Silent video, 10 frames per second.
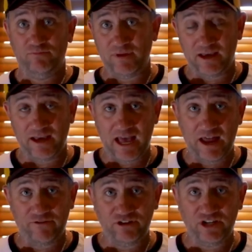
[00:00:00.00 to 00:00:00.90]

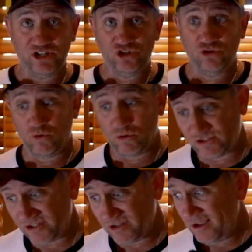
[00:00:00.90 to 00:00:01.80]
100-year
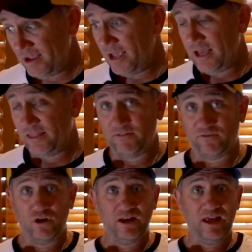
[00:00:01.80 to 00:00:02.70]
shorts.
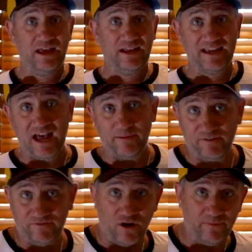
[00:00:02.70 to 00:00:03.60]
They've got
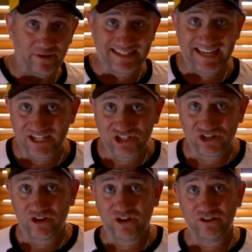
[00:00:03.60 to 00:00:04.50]
carbon fiber
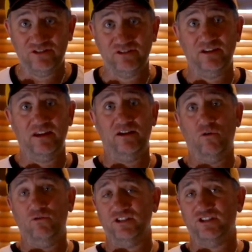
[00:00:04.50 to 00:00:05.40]
t-shirts,
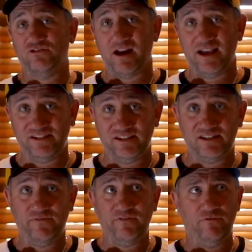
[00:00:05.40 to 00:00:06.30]
all this crazy
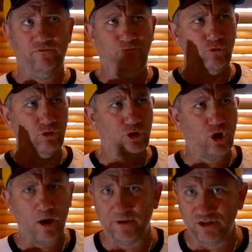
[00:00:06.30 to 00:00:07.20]
stuff, a full
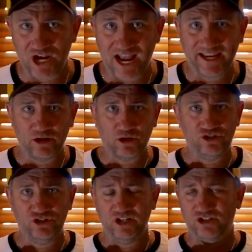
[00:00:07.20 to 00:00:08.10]
copper jacket,
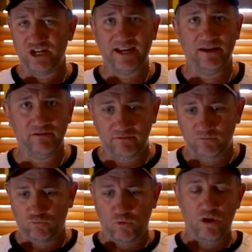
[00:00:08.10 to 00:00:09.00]

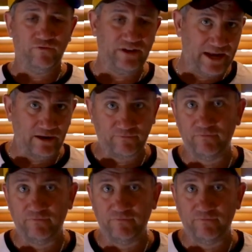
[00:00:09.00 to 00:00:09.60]
weavable